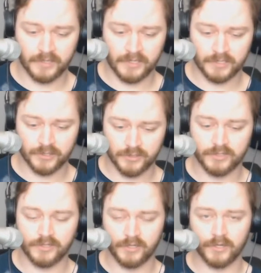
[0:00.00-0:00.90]
it's good
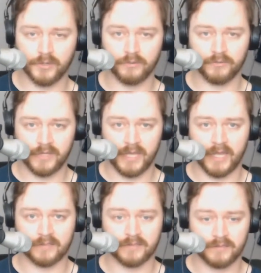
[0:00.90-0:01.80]
to know
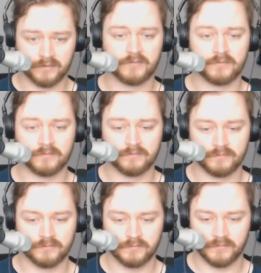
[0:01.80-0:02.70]
that
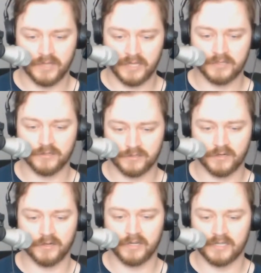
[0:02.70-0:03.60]
things are
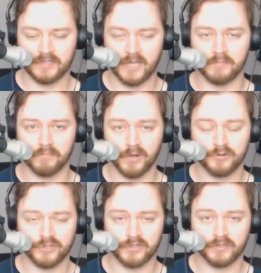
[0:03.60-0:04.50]
starting to get set in
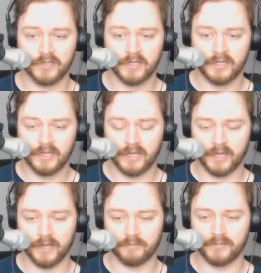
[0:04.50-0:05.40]
motion.
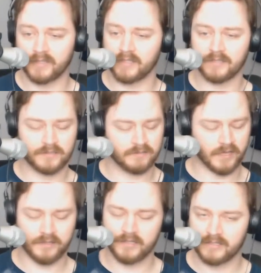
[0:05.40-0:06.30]
Nothing
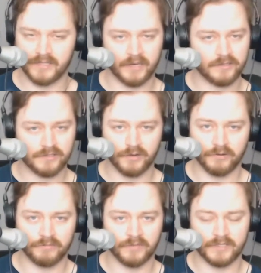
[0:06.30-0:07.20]
is set in
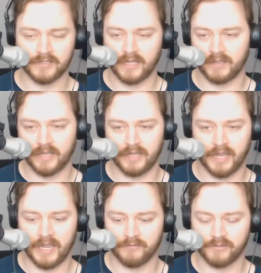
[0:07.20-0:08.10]
stone. It's not like I
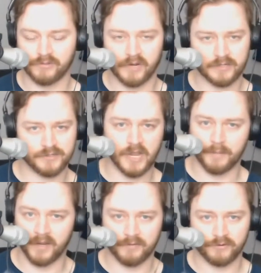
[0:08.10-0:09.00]
have a direct
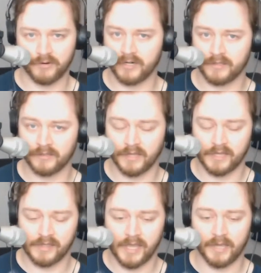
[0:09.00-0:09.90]
job offer or anything
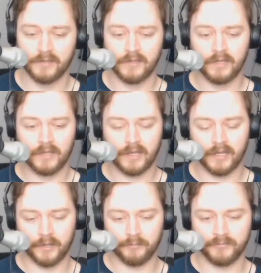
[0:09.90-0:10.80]
like that.
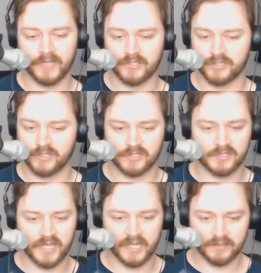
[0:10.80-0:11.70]
It's
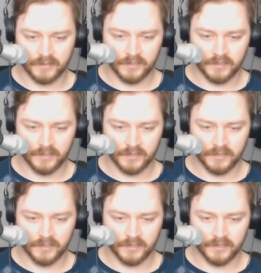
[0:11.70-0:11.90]
just that